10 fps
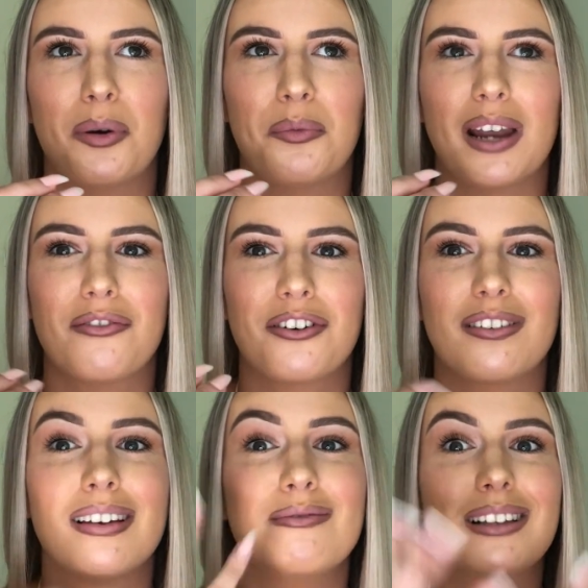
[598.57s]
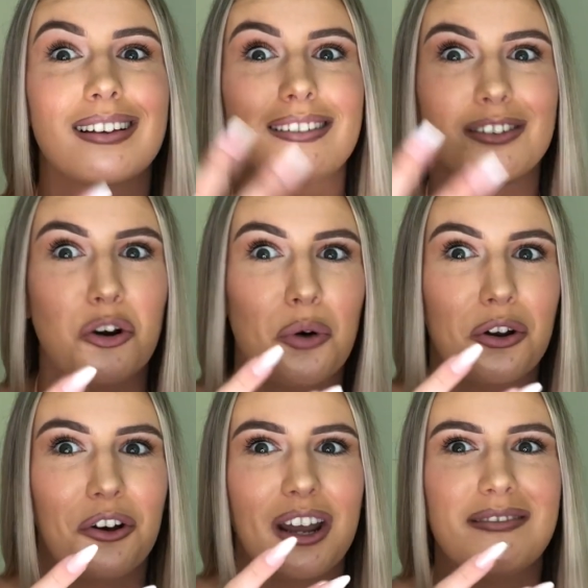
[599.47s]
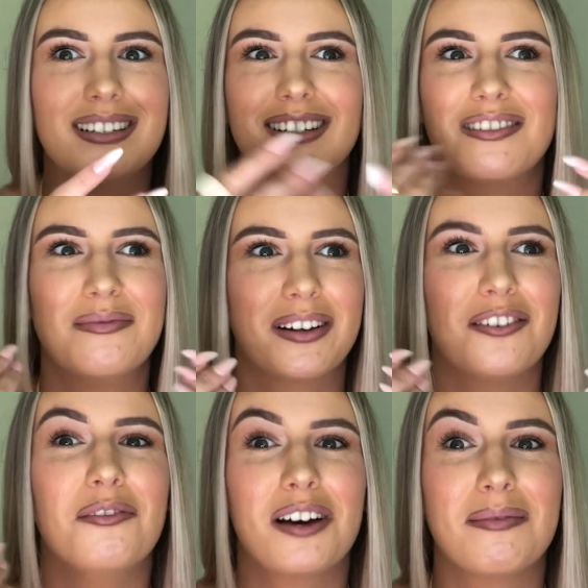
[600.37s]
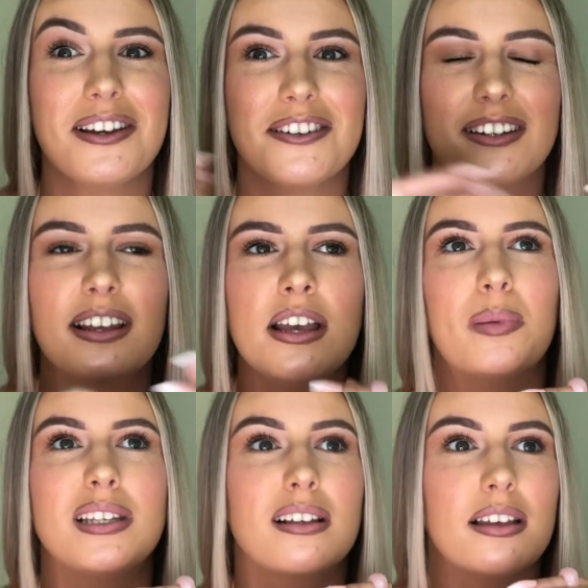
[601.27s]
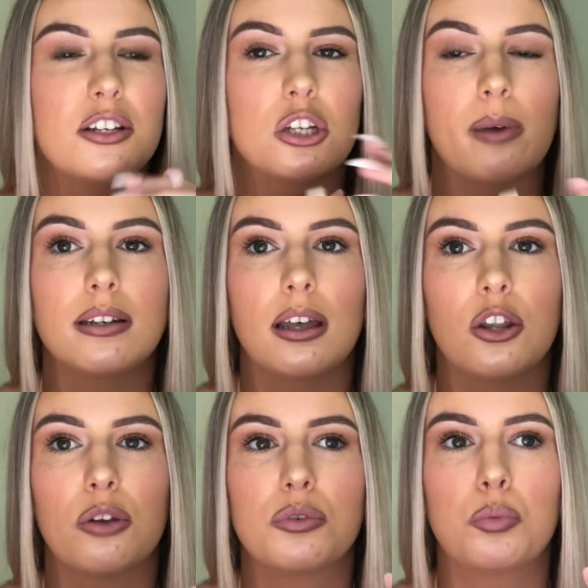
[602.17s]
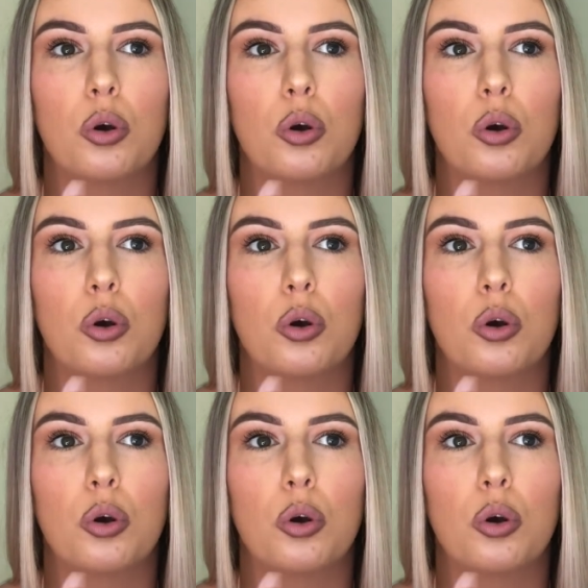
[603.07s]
but whenever it was like going on, I was like, oh my god, what am I doing? Basically, I just went in and there was